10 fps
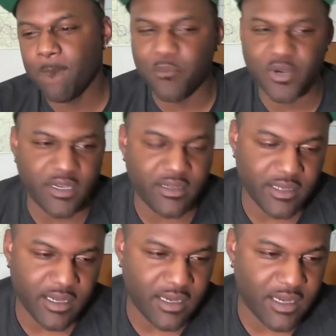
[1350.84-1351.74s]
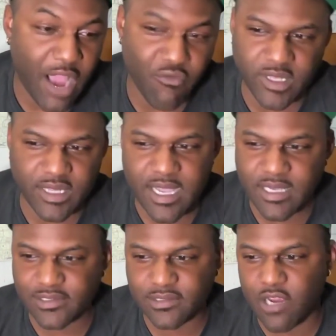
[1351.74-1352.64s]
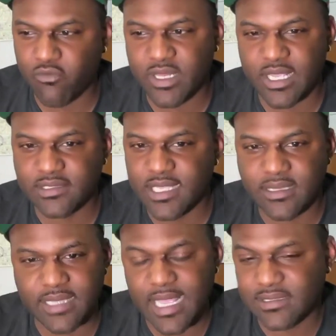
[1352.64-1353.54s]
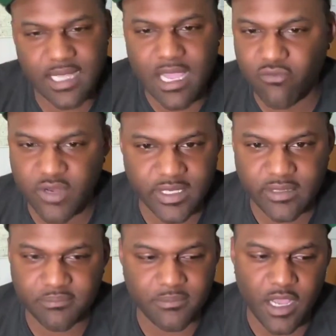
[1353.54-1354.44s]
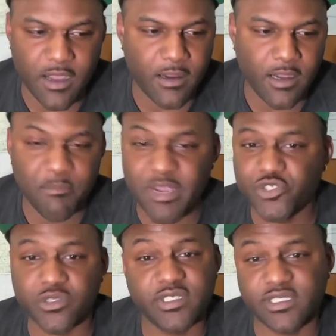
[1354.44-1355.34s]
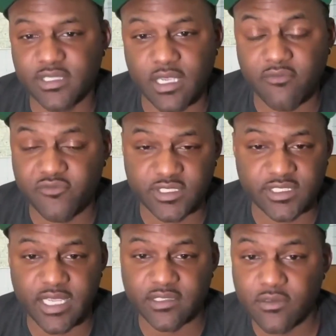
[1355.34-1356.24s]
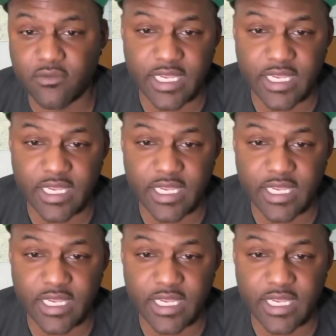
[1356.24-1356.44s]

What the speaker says: But I realized that that's not really a measure of success.